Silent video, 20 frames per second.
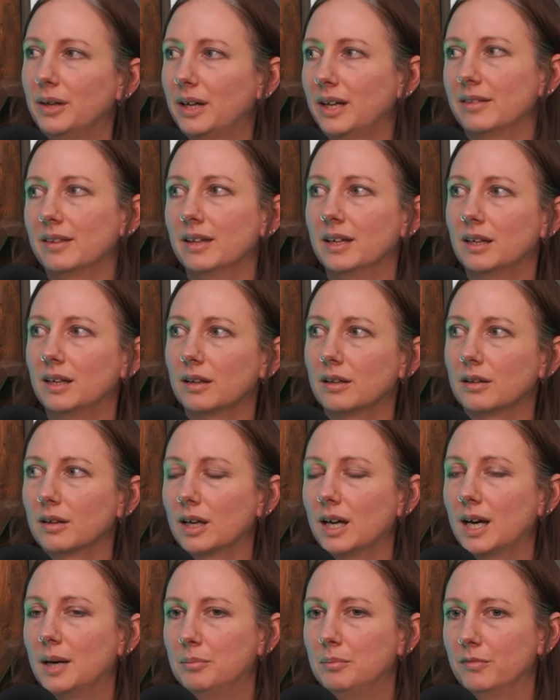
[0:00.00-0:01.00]
I think
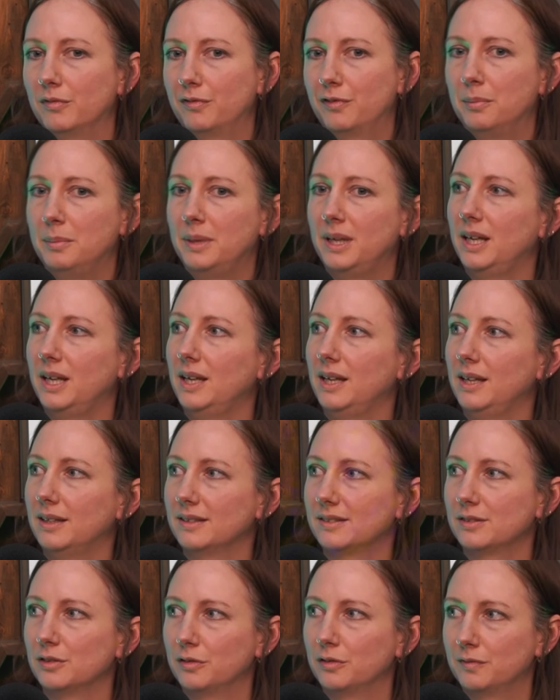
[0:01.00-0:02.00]
for me,
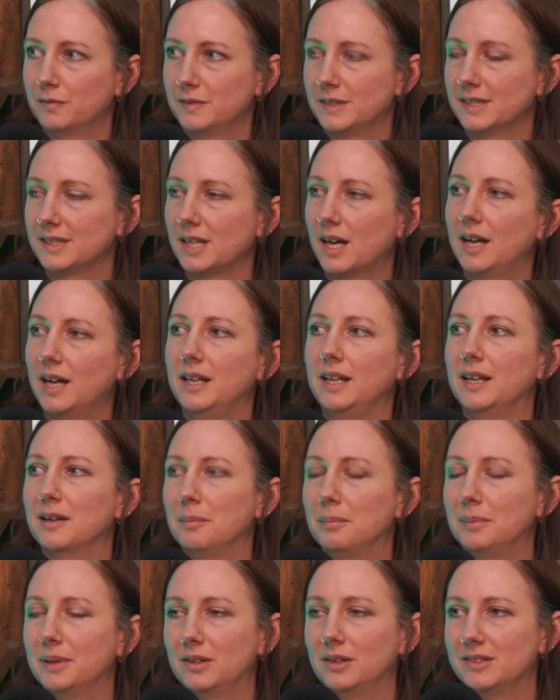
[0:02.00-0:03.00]
sort of designing
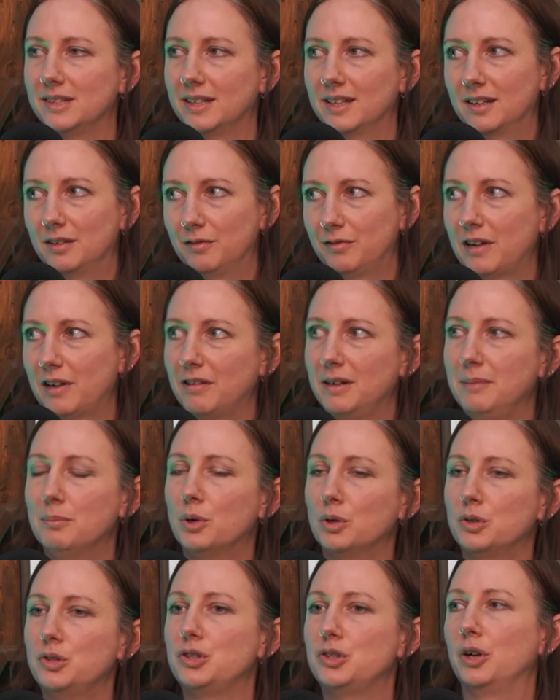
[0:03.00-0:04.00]
and building in a very
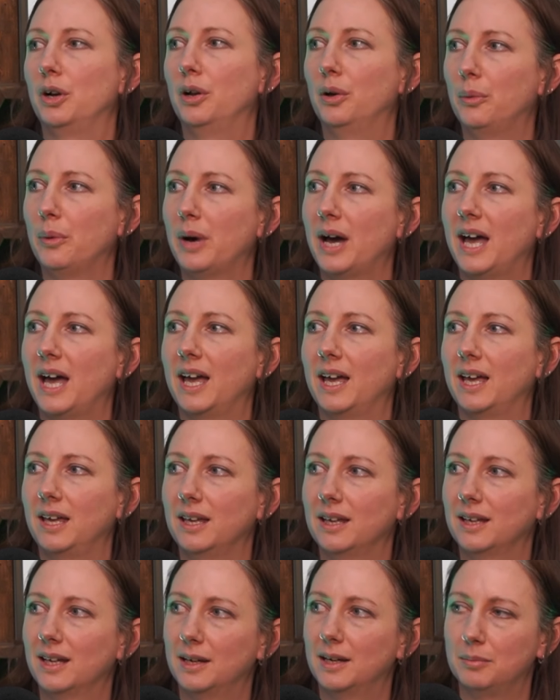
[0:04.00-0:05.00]
modular
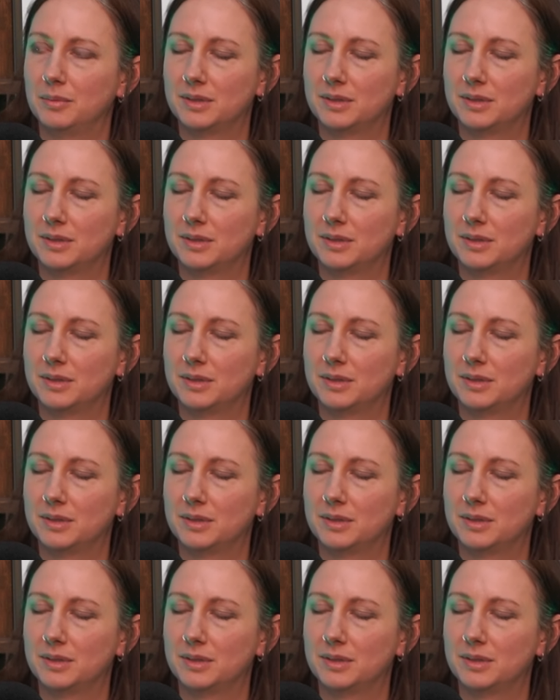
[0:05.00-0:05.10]
way